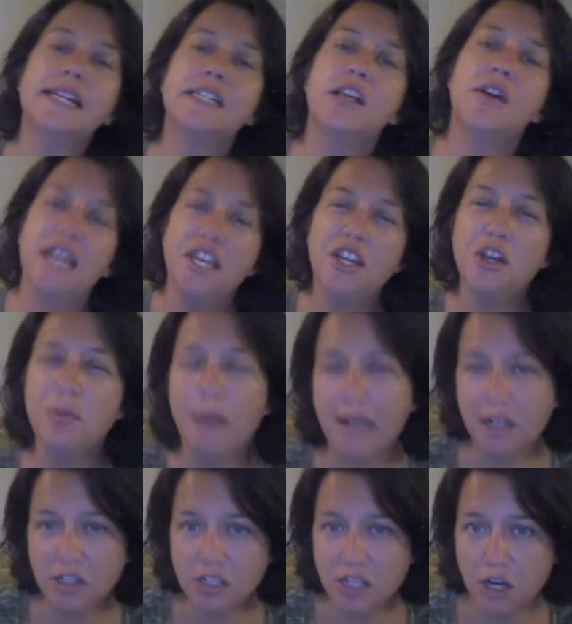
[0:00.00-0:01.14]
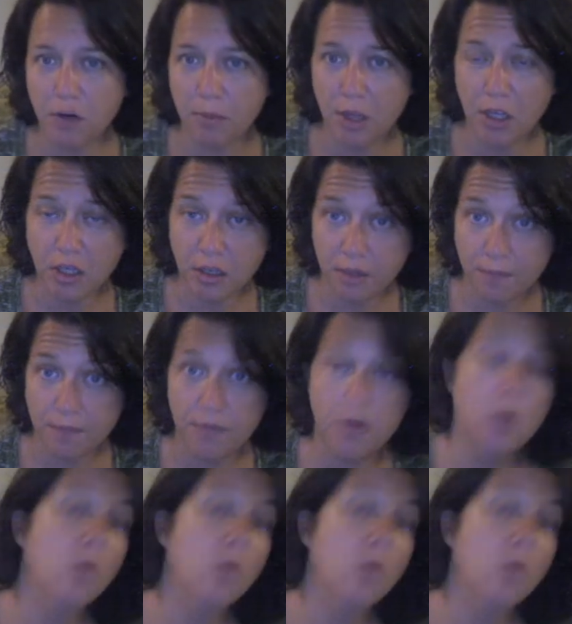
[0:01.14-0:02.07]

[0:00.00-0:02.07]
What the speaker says: Okay, so in your writer's notebook